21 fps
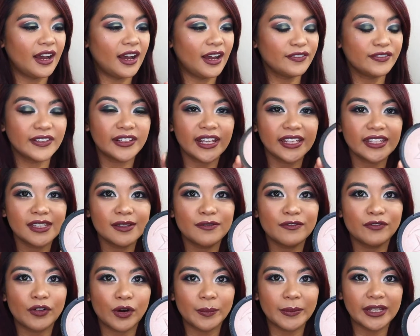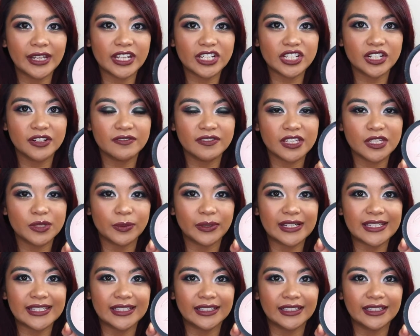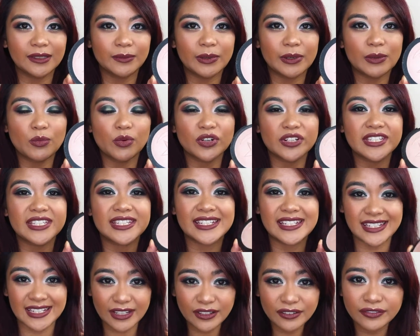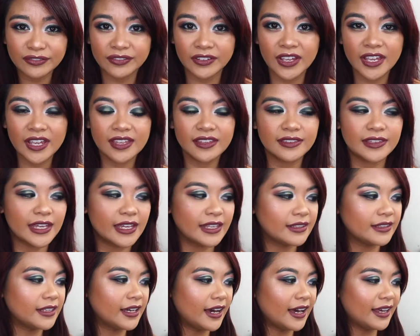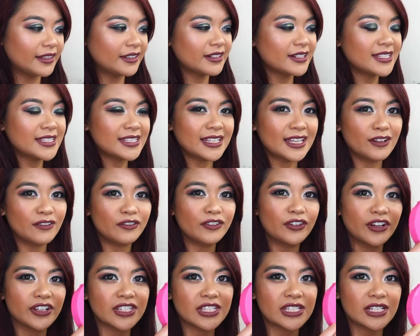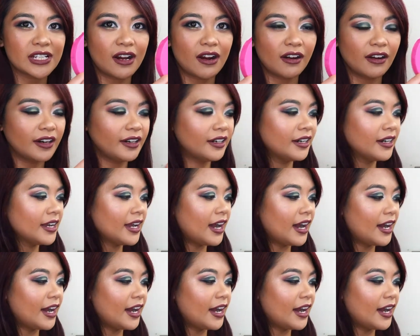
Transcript: I feel like the formulation of this one is a little bit more stiff than the other Skin Frosts are.